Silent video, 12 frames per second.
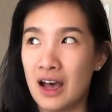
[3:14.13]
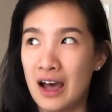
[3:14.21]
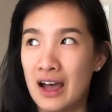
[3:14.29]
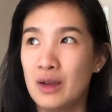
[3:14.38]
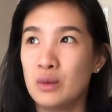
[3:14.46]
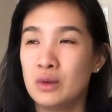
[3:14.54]

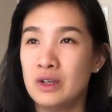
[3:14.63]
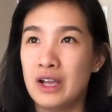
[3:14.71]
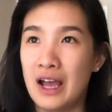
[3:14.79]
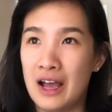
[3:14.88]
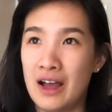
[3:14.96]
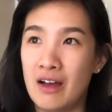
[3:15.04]
I would
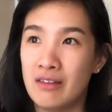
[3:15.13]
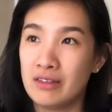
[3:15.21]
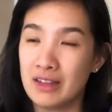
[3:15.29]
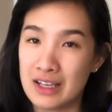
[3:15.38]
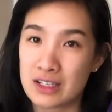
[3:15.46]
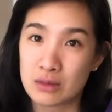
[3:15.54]
have
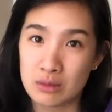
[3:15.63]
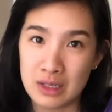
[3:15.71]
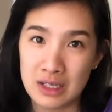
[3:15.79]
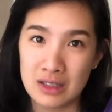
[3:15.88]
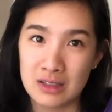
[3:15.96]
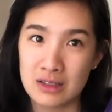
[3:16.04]
less
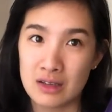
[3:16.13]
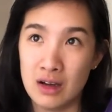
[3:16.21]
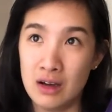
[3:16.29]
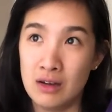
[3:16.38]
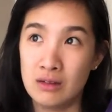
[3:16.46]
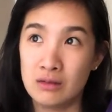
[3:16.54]
means
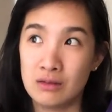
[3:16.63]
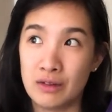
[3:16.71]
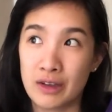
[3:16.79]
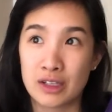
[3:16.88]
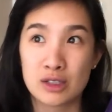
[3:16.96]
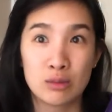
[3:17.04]
of
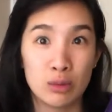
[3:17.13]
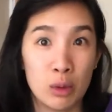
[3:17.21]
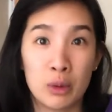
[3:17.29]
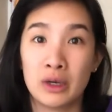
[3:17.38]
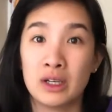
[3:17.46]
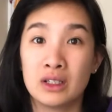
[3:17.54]

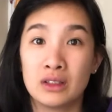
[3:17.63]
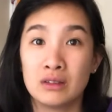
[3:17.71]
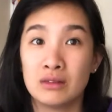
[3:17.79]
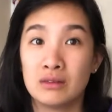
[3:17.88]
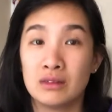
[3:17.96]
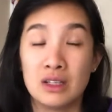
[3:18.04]
exploring
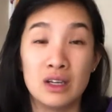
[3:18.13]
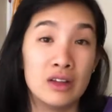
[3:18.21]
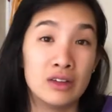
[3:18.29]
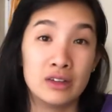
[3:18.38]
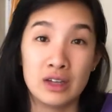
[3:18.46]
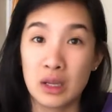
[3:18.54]
the
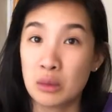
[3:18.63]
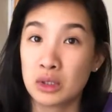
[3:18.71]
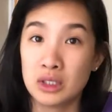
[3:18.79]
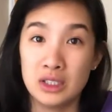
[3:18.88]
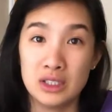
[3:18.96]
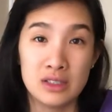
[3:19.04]
other
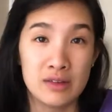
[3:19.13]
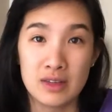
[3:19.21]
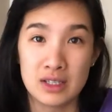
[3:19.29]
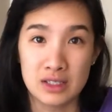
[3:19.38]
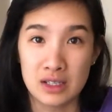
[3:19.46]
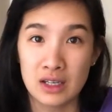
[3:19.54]
neighborhoods of
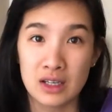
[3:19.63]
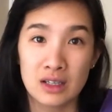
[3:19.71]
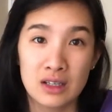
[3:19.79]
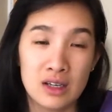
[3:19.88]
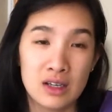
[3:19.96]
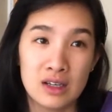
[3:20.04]
the city.
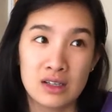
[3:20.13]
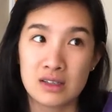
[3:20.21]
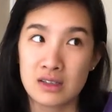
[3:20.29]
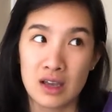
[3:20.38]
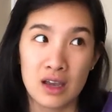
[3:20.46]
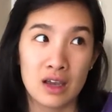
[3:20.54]

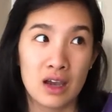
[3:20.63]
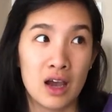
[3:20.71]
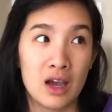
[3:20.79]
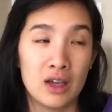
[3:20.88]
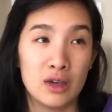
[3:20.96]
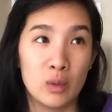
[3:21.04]
Say
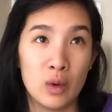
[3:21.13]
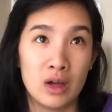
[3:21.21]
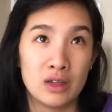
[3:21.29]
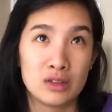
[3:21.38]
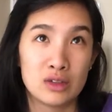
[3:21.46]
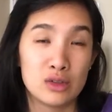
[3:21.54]
I
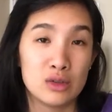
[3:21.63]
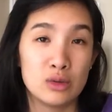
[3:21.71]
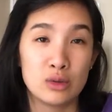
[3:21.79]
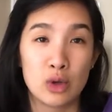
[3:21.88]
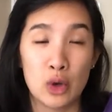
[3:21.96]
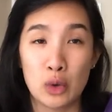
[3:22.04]
want to
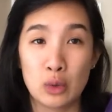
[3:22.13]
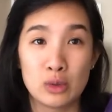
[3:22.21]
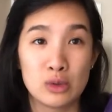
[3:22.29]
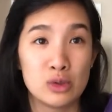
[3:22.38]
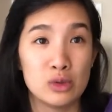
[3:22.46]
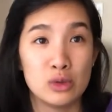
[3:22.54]
go
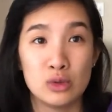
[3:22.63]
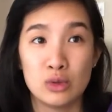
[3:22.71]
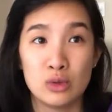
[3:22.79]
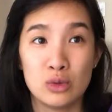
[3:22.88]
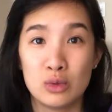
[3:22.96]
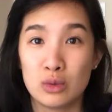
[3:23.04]

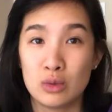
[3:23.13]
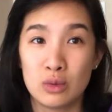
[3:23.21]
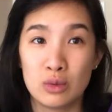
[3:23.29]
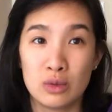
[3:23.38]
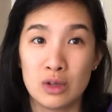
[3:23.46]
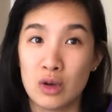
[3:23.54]
to
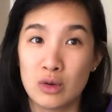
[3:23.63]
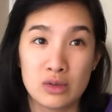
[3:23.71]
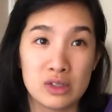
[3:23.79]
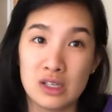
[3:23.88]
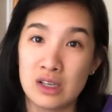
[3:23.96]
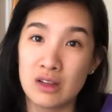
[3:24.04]
the
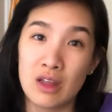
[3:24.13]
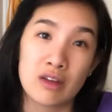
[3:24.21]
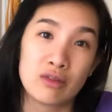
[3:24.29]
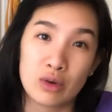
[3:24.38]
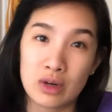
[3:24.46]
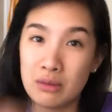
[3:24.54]
OC,
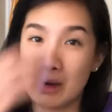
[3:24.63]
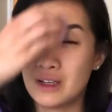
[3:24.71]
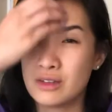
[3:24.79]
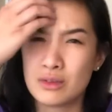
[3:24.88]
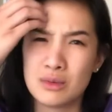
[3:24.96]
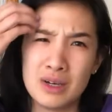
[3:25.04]
like 40
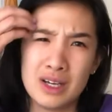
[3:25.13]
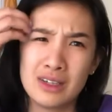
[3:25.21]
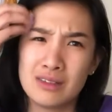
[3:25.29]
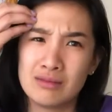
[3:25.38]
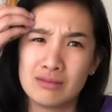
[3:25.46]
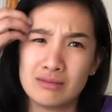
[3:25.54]
miles
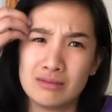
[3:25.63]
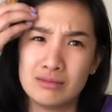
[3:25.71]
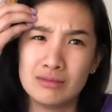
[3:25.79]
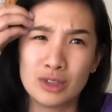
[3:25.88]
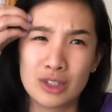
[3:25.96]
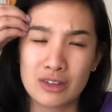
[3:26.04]
away,
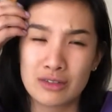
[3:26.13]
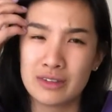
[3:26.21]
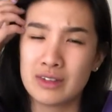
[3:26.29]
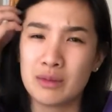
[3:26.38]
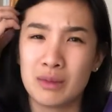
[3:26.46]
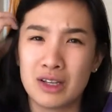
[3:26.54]
40 or
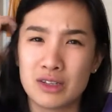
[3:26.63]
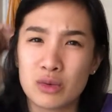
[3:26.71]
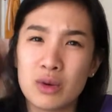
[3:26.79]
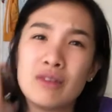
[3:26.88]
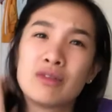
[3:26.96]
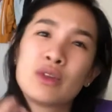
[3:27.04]
50 miles
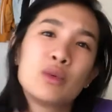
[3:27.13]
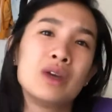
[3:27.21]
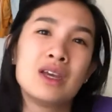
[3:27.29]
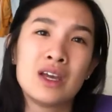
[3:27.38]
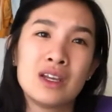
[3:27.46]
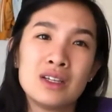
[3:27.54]
away for the
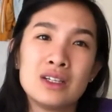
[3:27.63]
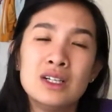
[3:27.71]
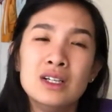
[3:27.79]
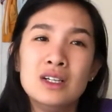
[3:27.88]
weekend.